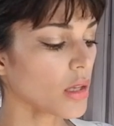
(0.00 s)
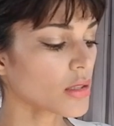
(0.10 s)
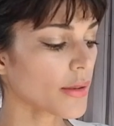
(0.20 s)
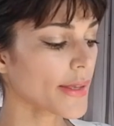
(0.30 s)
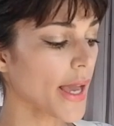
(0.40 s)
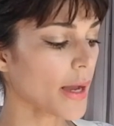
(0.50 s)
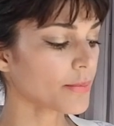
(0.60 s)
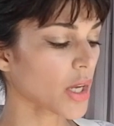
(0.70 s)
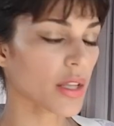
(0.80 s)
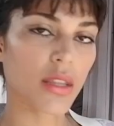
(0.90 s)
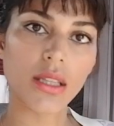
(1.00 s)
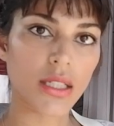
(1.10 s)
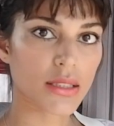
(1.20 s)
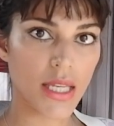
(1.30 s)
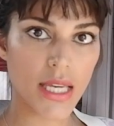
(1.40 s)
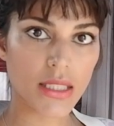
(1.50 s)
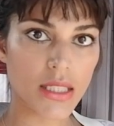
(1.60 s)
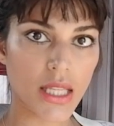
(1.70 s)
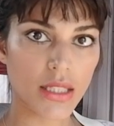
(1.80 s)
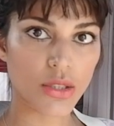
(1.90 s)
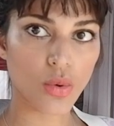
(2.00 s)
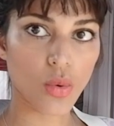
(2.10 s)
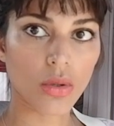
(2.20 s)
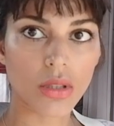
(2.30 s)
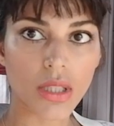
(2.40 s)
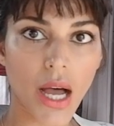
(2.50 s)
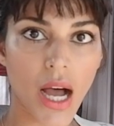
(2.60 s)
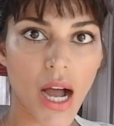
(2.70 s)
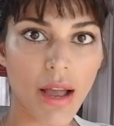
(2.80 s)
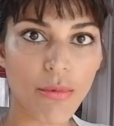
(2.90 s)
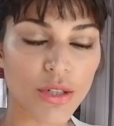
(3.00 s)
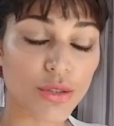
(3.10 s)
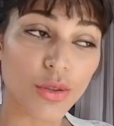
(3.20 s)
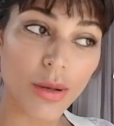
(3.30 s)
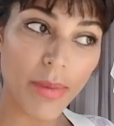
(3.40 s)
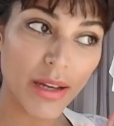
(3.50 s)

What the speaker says: So yeah, I think that's it. That's all I want to talk